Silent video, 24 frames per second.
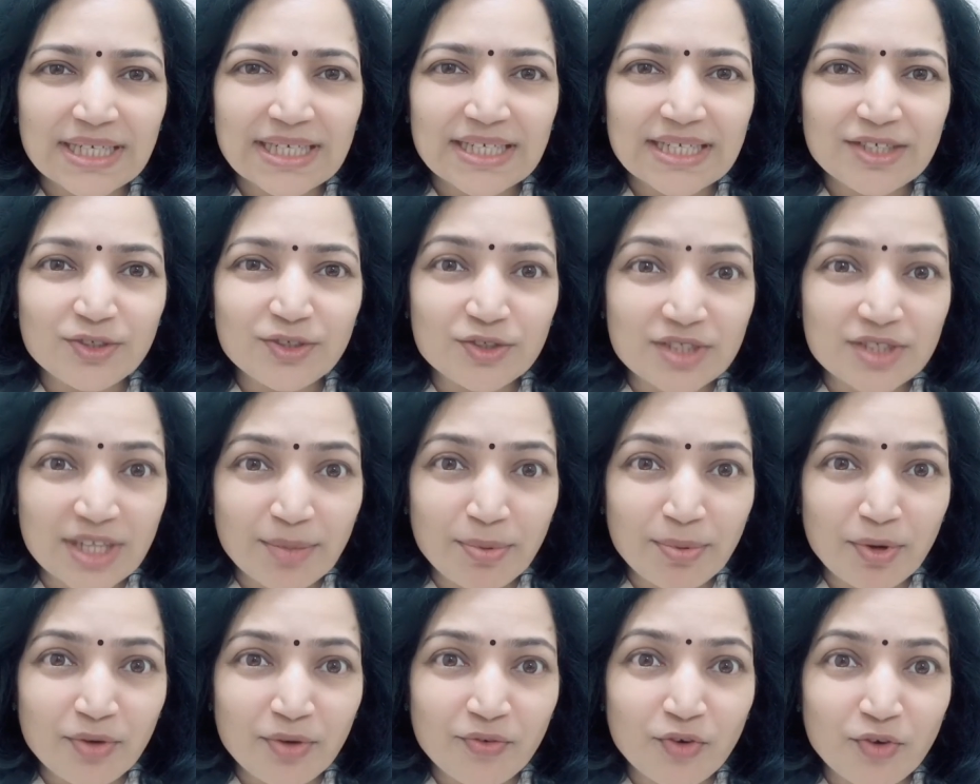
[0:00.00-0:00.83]
step
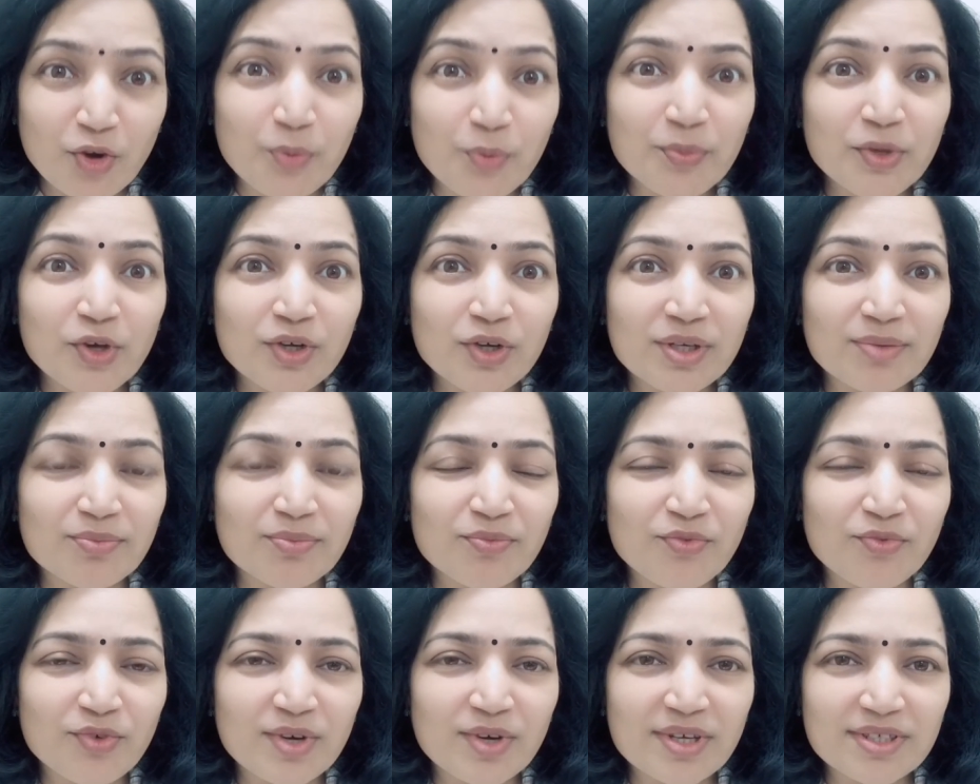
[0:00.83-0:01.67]
out from your
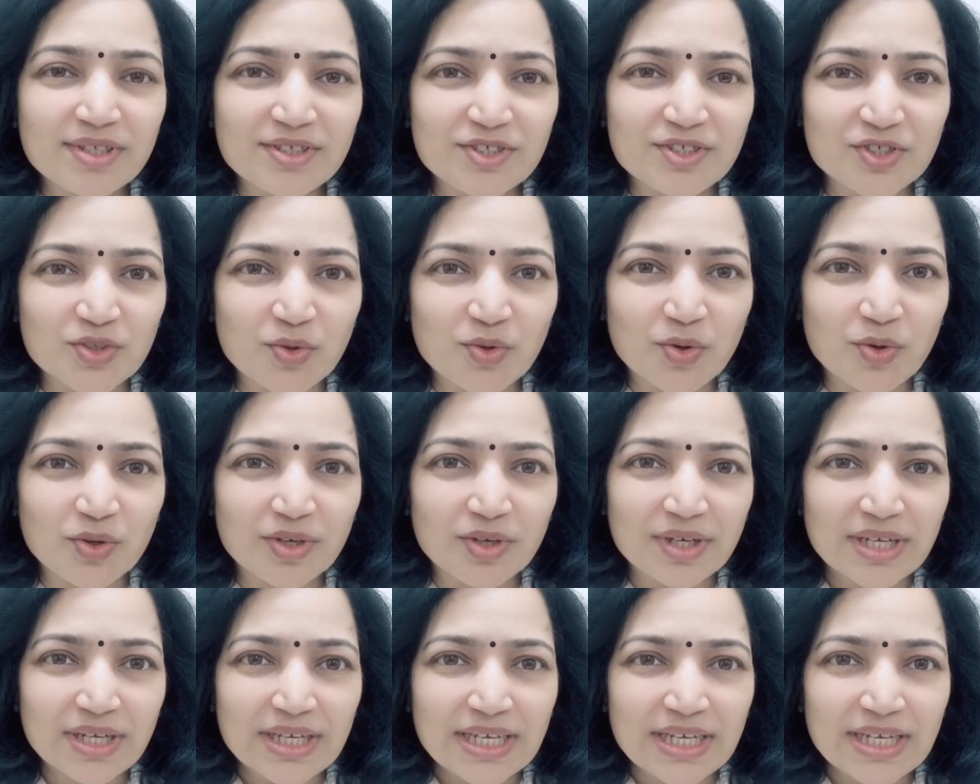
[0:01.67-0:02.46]
comfort zone.